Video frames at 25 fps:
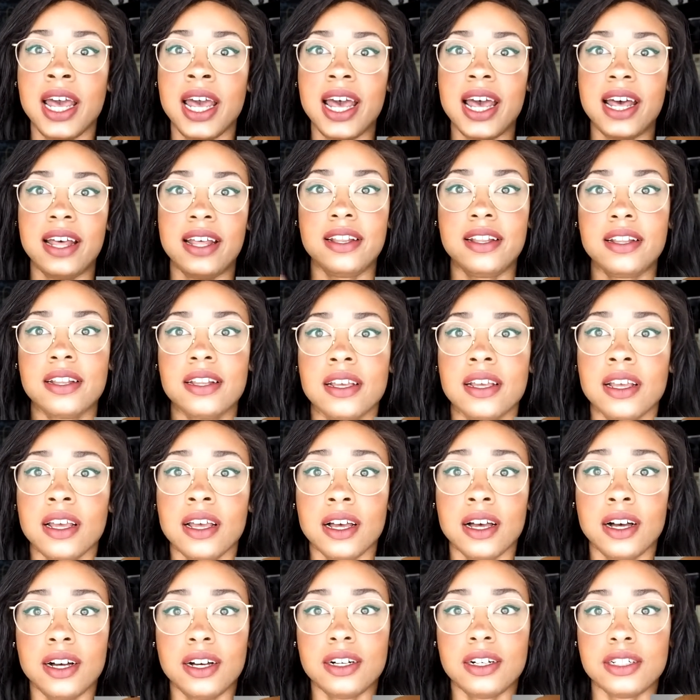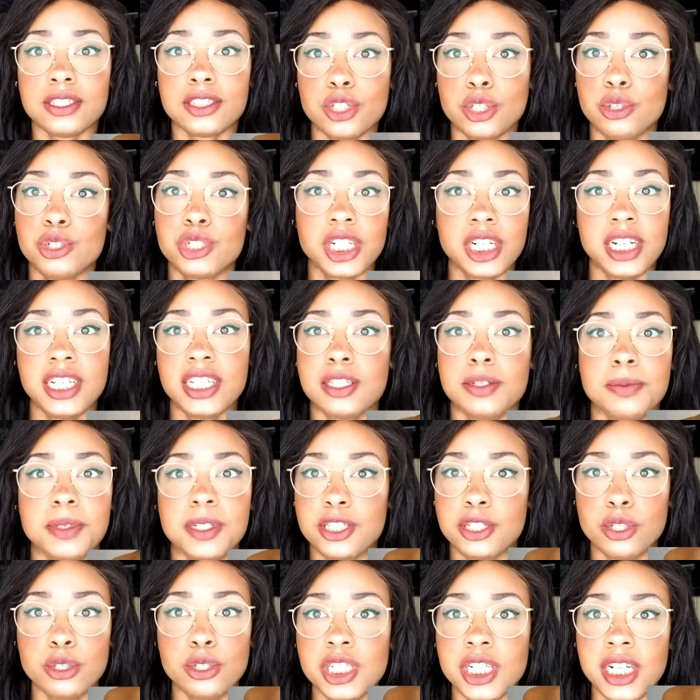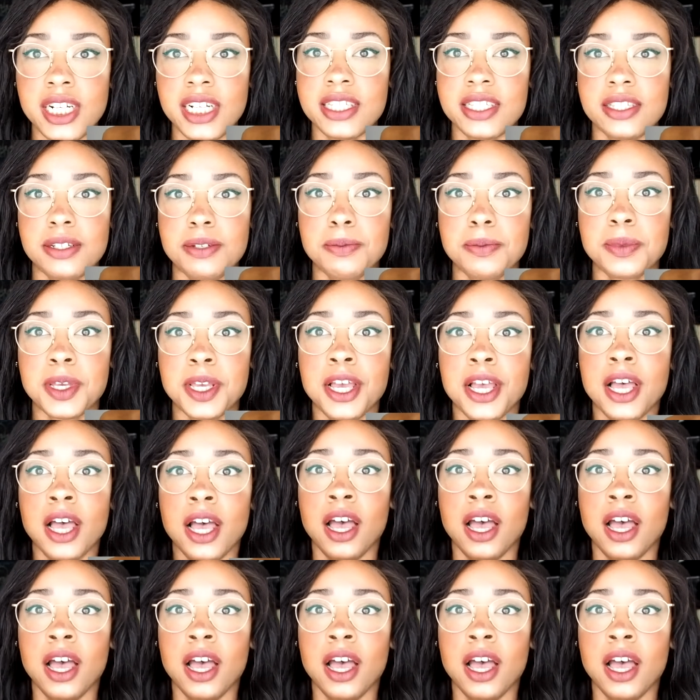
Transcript: and socialism is socialism,